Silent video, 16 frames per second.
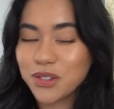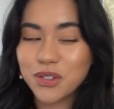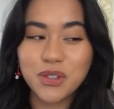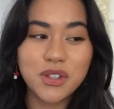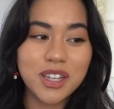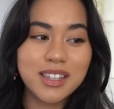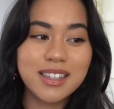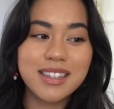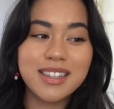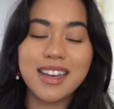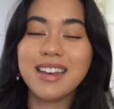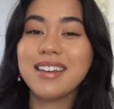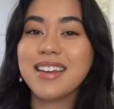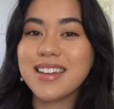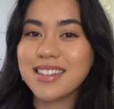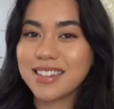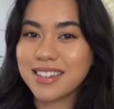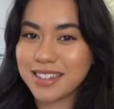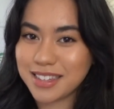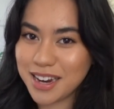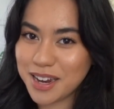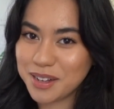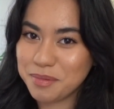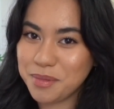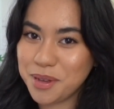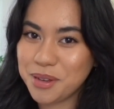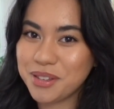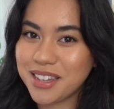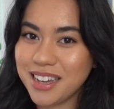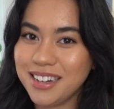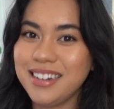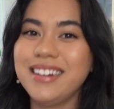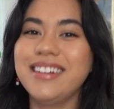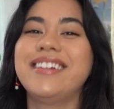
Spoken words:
ginseng and snail mucus.